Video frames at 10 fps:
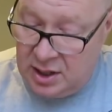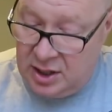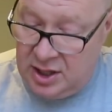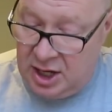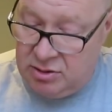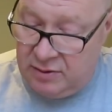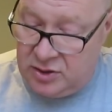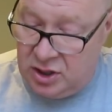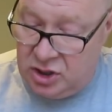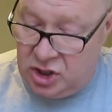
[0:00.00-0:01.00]
Cathedral
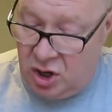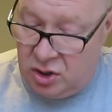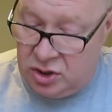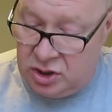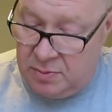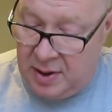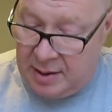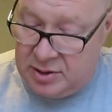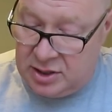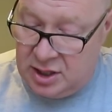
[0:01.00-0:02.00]
of St. John's, the
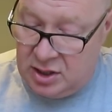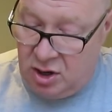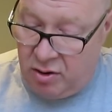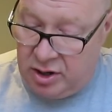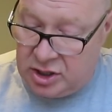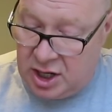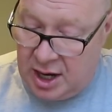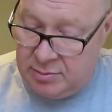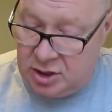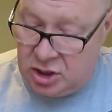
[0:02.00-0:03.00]
Baptist in Norwich,
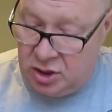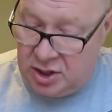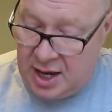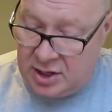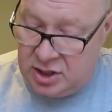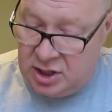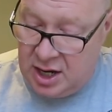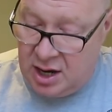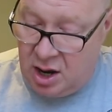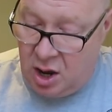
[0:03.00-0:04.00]
claims a
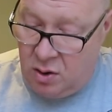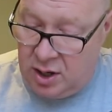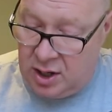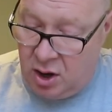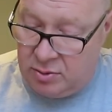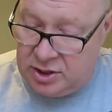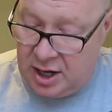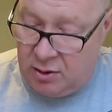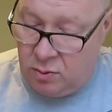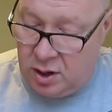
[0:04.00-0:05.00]
2,000-year holy
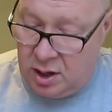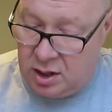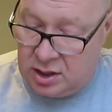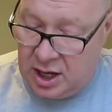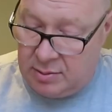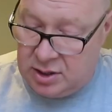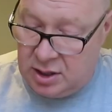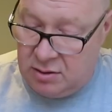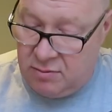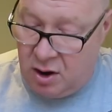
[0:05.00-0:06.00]
object were kept
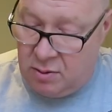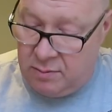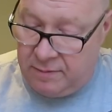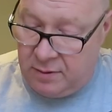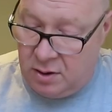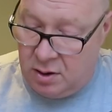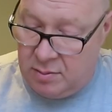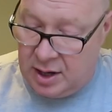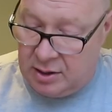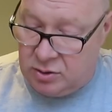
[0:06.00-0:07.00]
in the Rome for
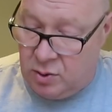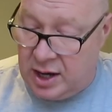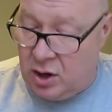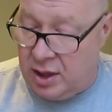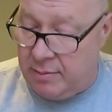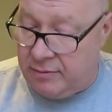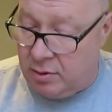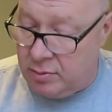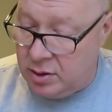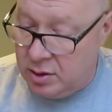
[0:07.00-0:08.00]
millennia. So where you got them
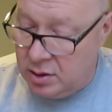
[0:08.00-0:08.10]
from?